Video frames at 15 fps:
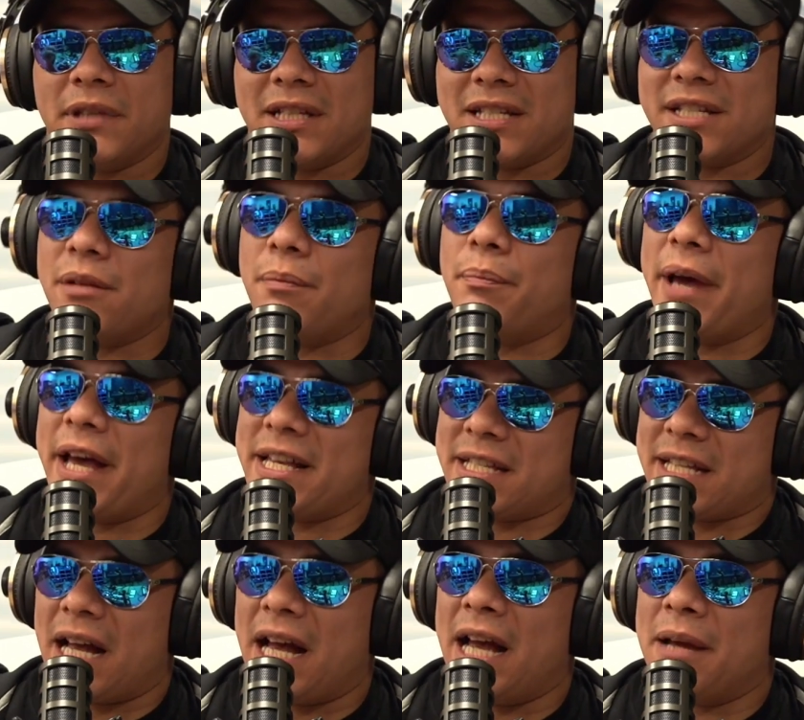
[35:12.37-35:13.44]
This is the best
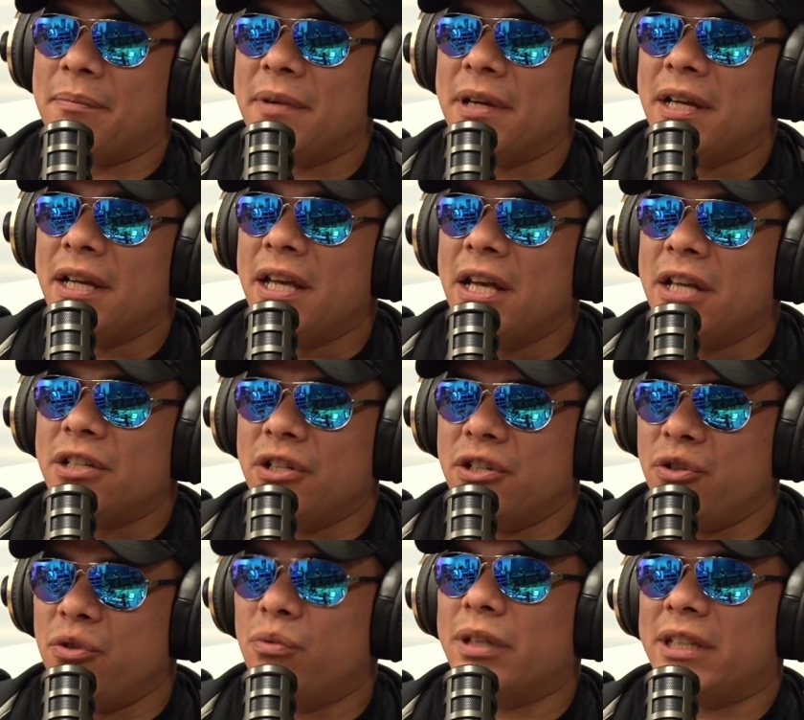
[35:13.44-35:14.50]
time to
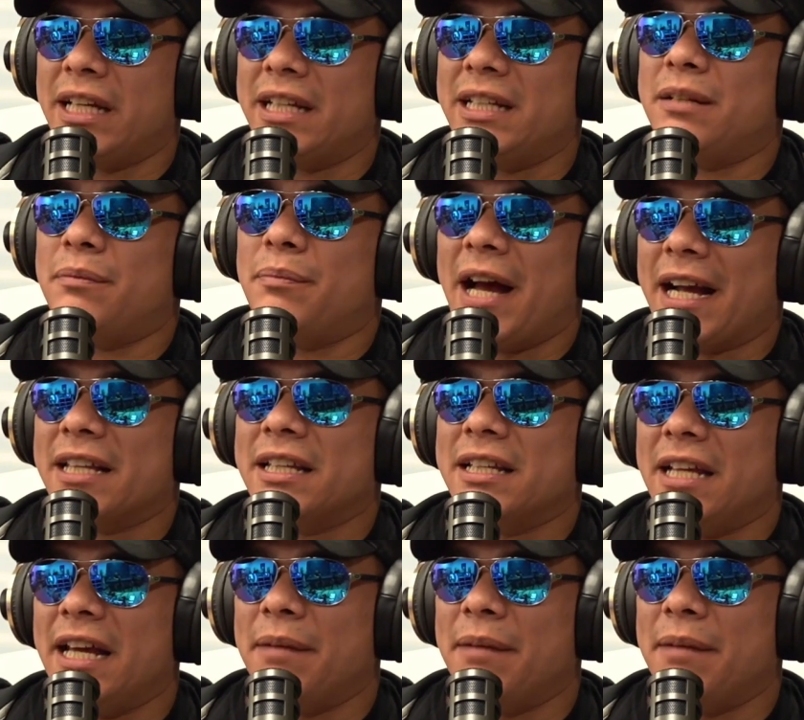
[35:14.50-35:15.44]
do what they did back in the day.